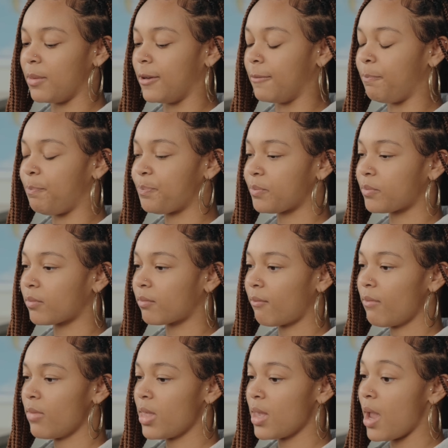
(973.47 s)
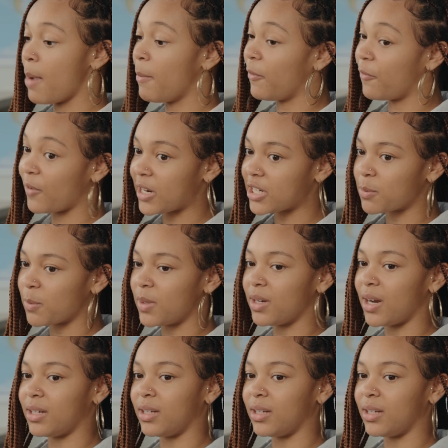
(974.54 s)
and I'm a freshman.